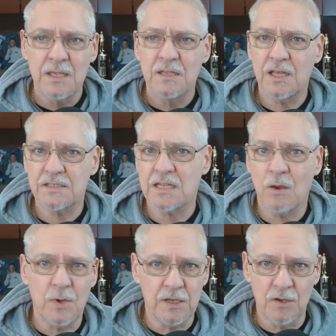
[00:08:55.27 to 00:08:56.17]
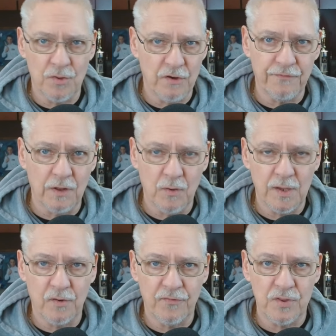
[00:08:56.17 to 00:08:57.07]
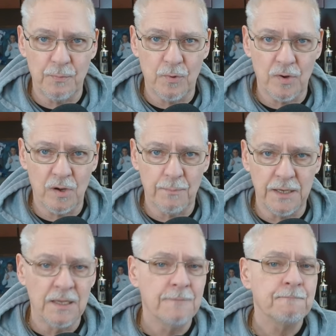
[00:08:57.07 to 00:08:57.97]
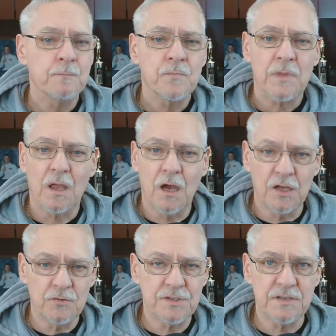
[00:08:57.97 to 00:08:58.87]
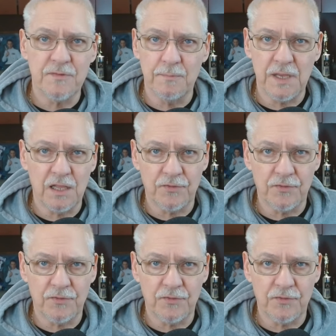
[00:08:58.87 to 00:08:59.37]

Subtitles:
That's how we know they're flowing over the border. But hundreds of them get